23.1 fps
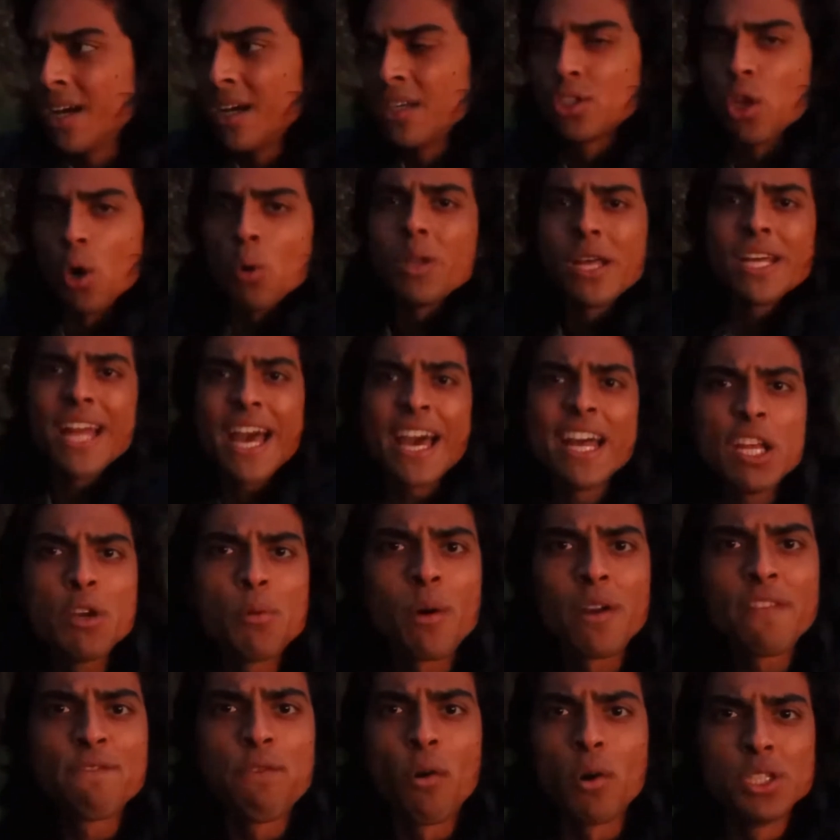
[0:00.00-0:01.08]
Don't let
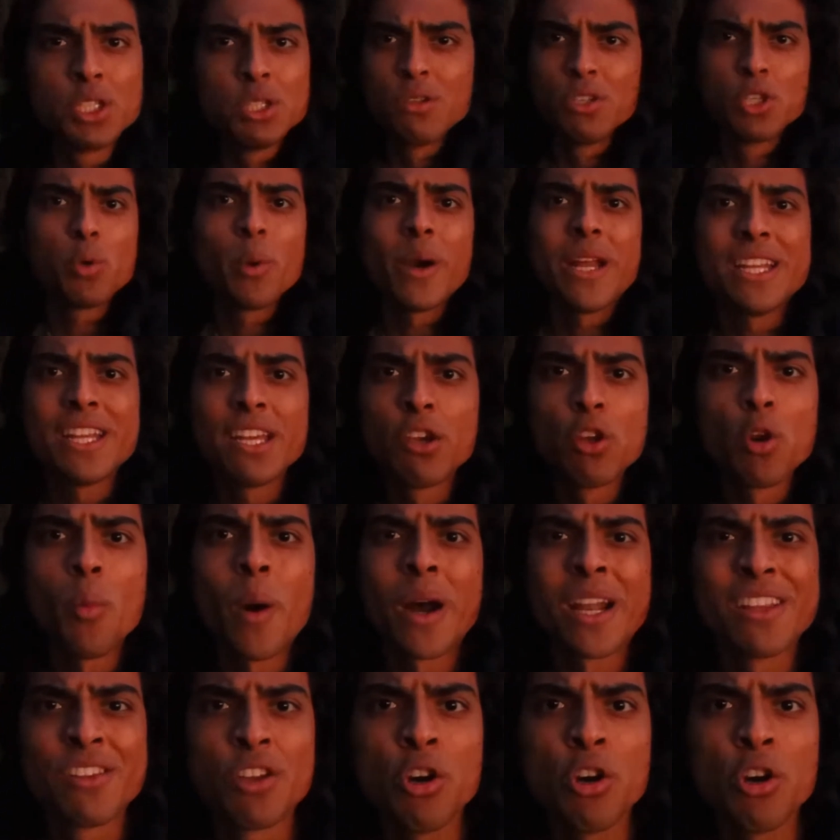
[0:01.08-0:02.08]
anyone force you to do anything you don't want to